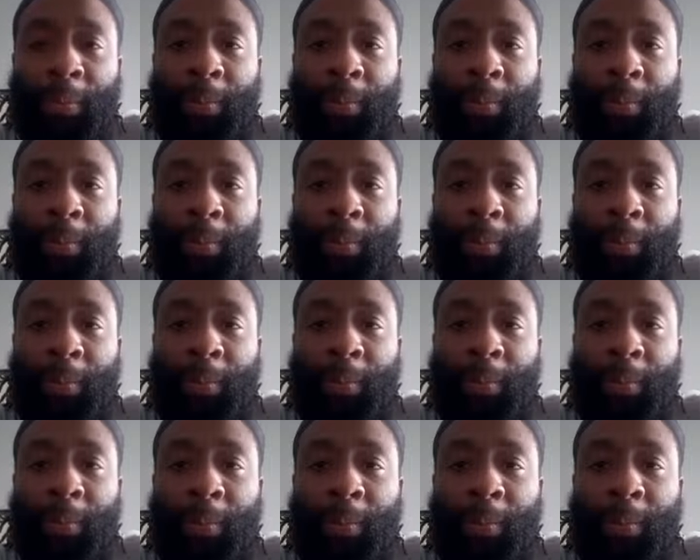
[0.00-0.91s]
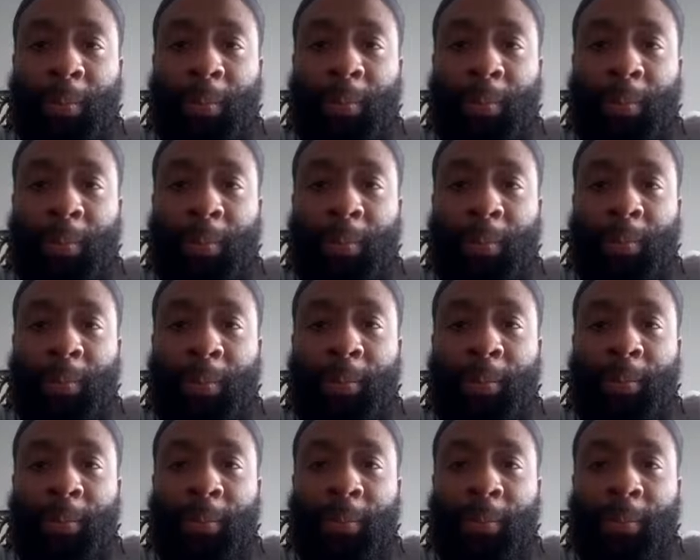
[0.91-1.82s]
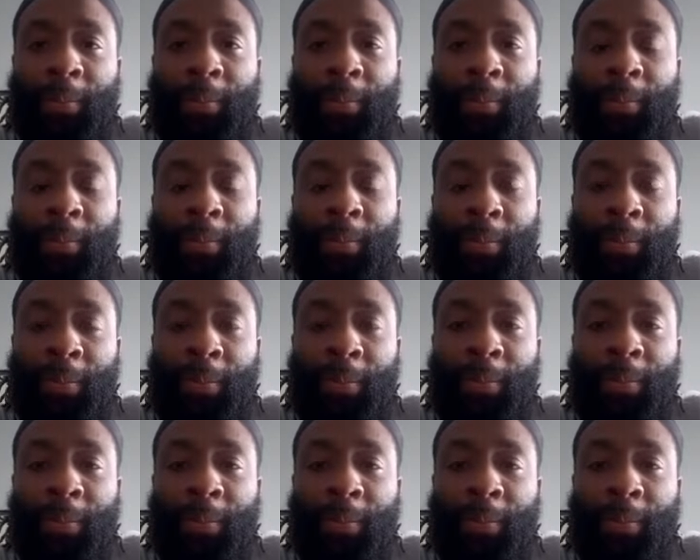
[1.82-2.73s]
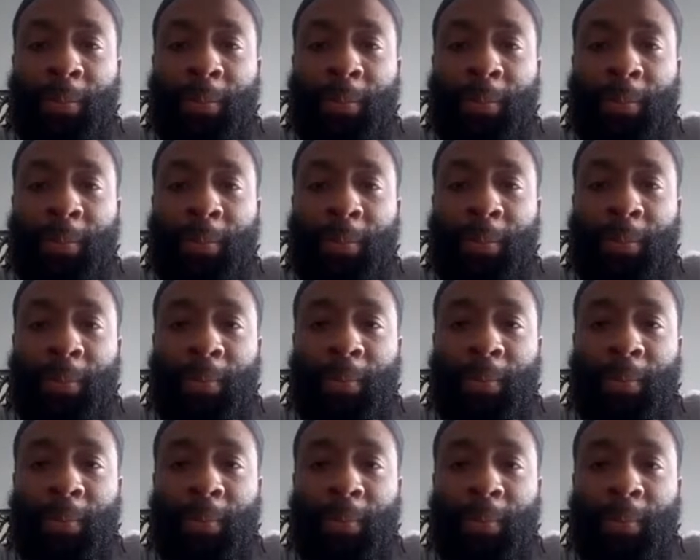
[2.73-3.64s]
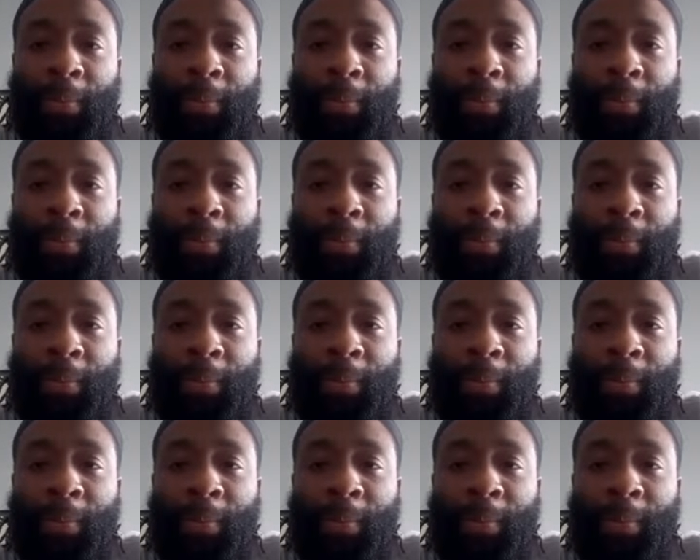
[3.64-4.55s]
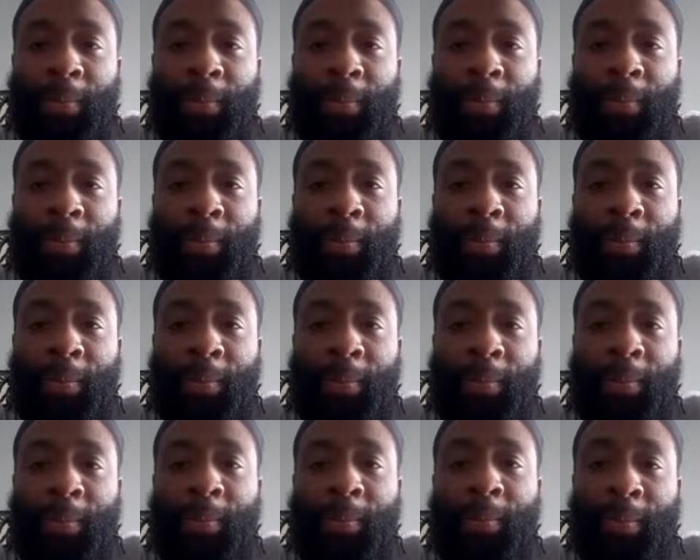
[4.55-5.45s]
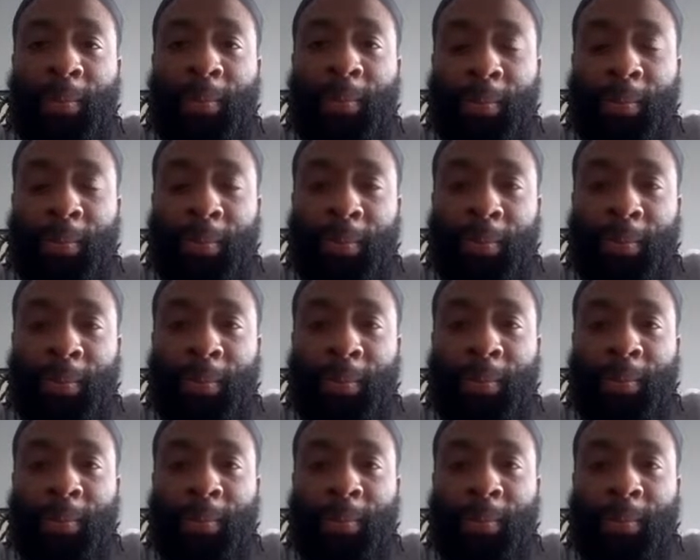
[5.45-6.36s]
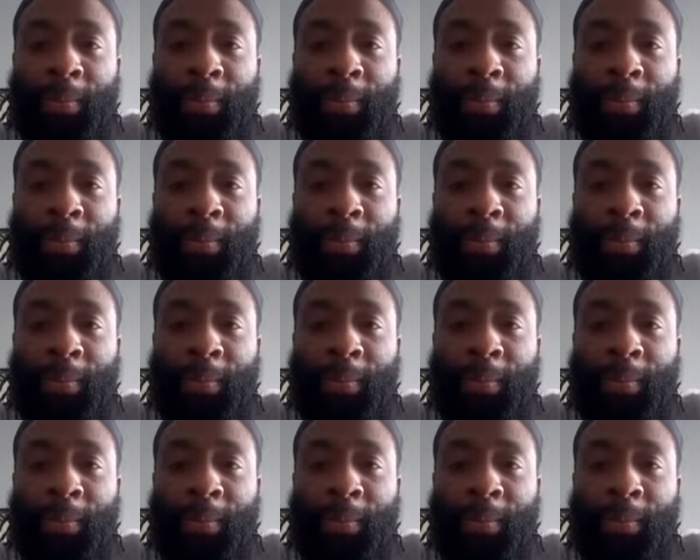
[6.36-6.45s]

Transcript: The person shown says nothing.